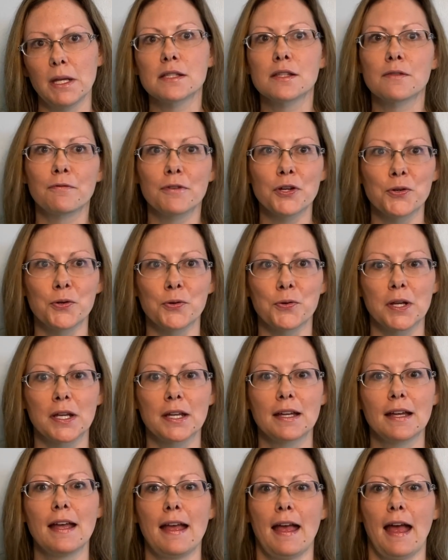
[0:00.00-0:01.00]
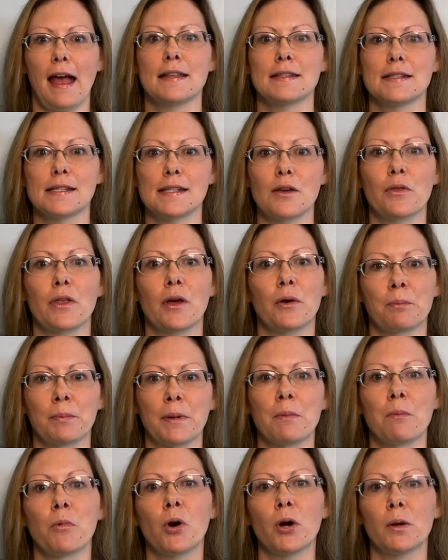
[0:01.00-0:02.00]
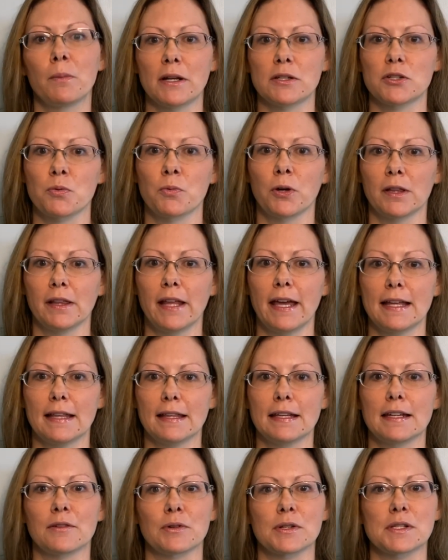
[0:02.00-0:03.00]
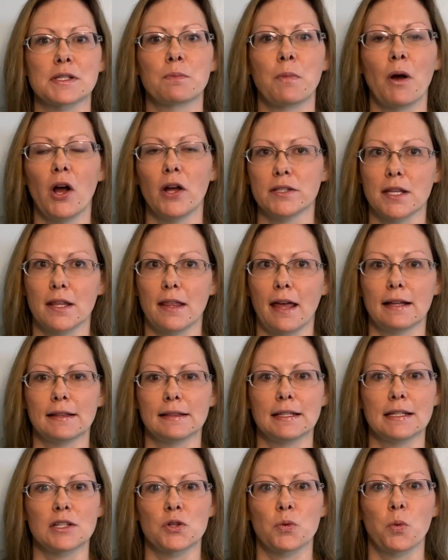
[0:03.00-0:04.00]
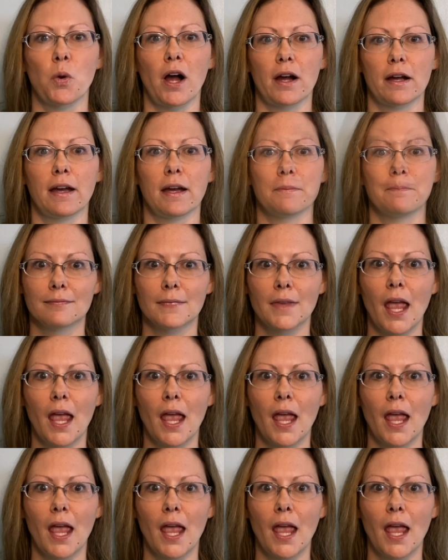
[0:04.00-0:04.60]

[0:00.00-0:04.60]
food. And so they'll be much more likely to respond to that leash walk up.